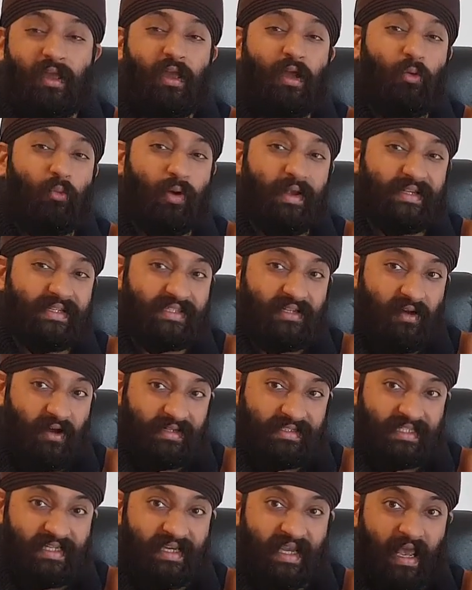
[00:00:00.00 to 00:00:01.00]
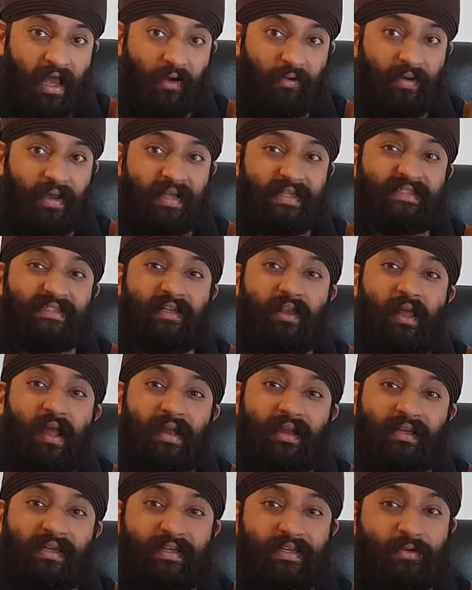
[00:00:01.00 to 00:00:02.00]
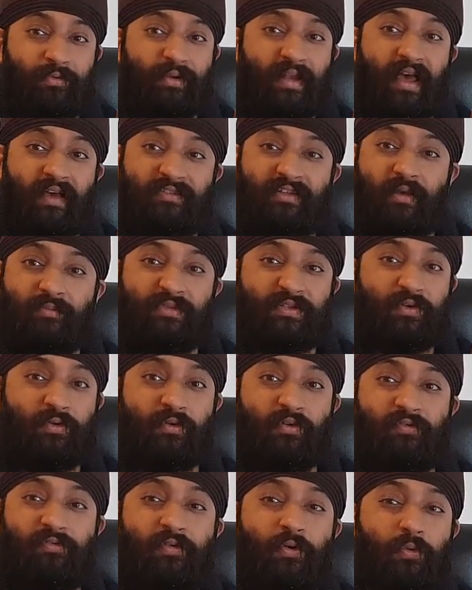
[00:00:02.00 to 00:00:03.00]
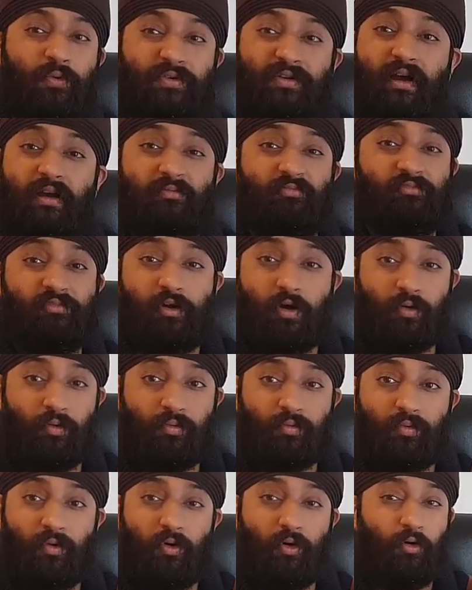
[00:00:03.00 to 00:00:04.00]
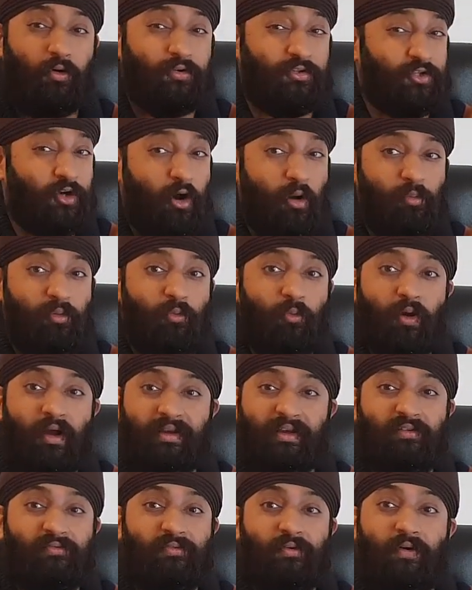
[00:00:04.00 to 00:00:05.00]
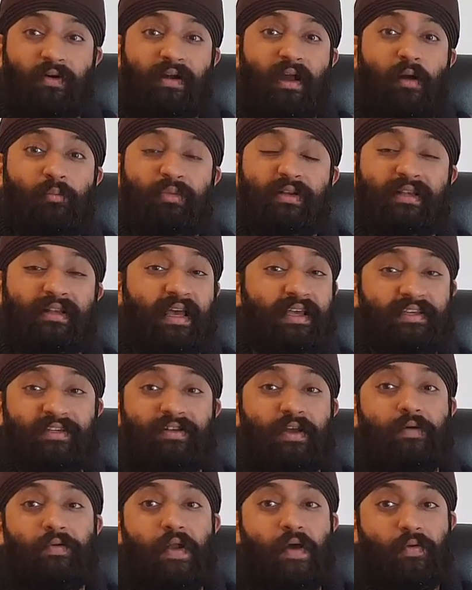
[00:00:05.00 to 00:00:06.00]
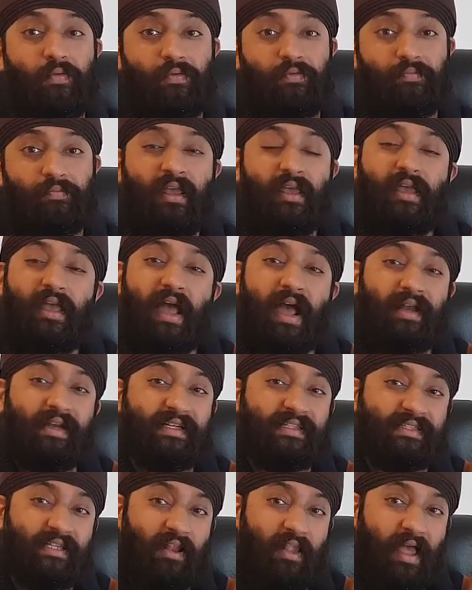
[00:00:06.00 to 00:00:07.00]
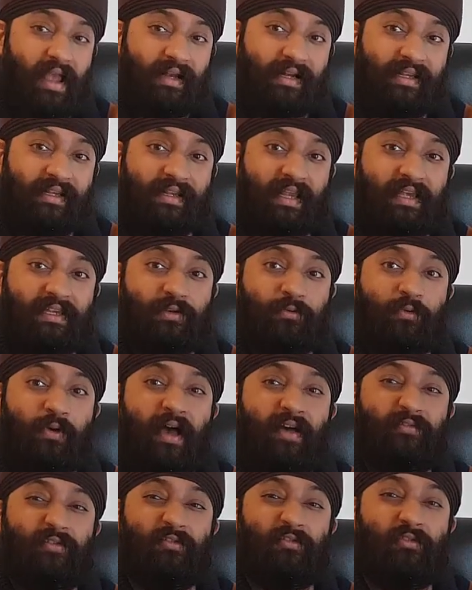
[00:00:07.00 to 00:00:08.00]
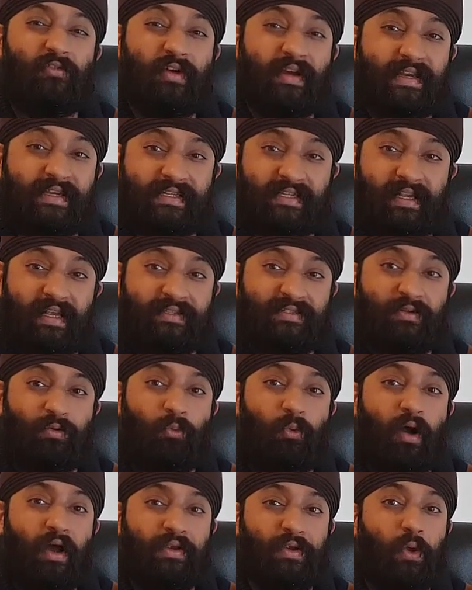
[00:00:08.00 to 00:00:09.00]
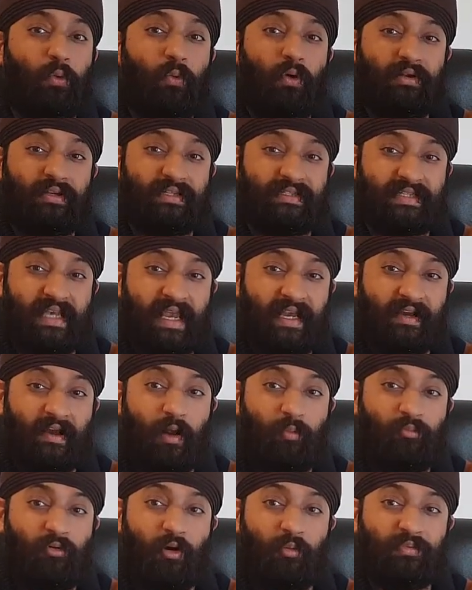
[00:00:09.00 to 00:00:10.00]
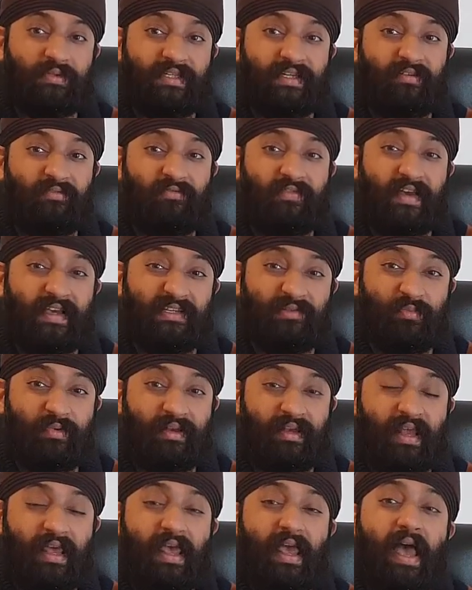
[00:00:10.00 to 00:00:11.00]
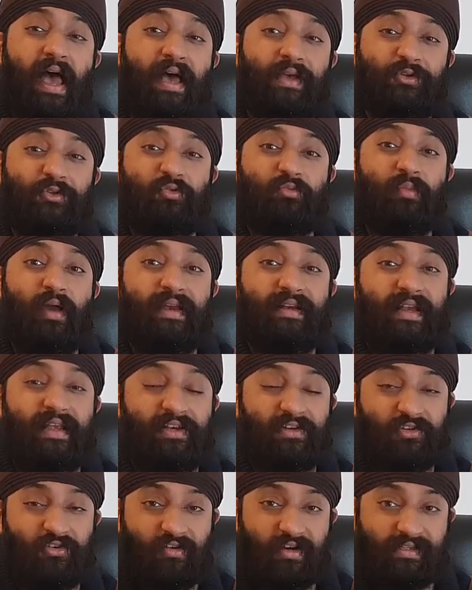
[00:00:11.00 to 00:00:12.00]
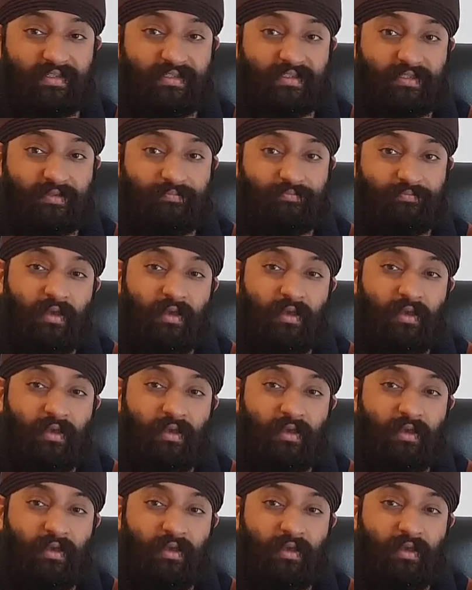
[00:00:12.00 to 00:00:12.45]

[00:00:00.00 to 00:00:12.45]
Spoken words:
When starting out, it's likely you would have some sort of full-time role or job working for a company that you don't own. And it's likely that you will have a reason as to why you want to take up property investment as your main interest.